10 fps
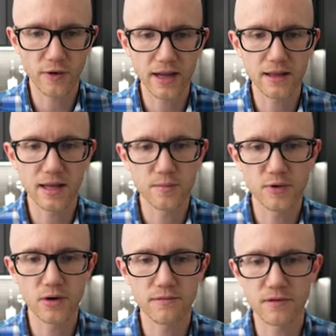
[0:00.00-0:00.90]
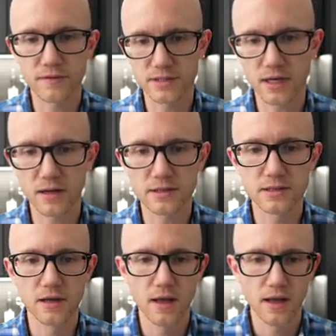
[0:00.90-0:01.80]
greatly improve the
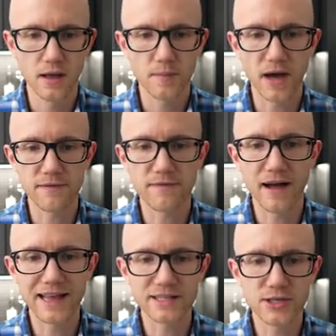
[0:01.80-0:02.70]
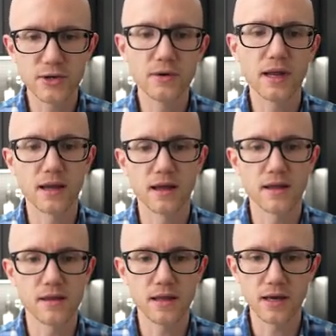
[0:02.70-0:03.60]
results by fine-tuning
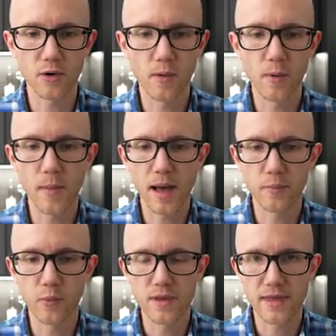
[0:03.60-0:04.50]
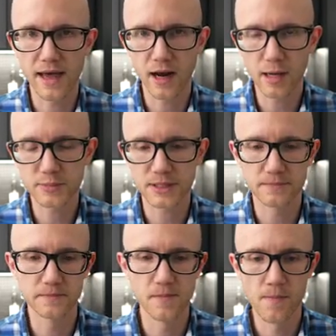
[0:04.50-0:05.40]
the normal map with that option.
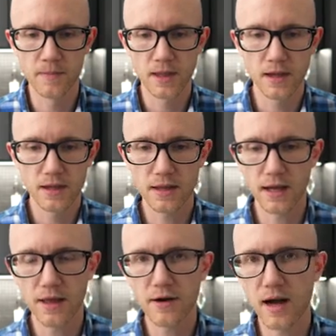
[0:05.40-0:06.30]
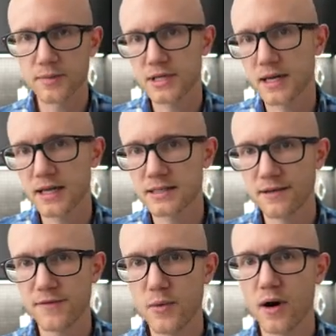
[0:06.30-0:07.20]
The other option is
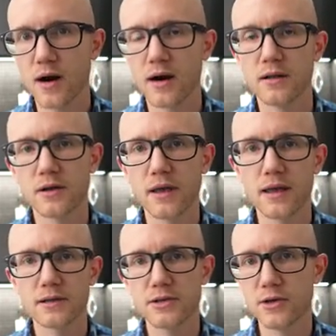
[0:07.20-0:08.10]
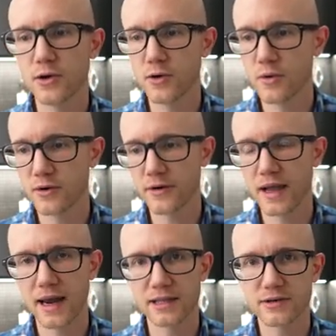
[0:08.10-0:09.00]
if you are looking to
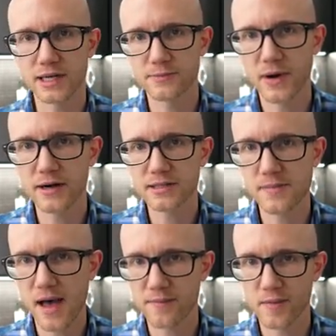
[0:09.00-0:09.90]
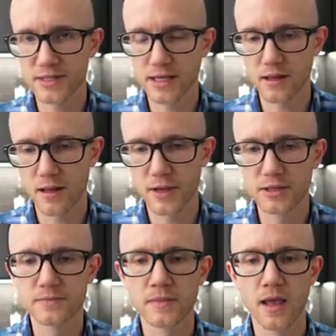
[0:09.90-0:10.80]
create a transparency map from a single
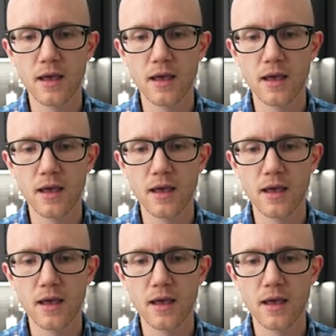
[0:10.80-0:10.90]
image,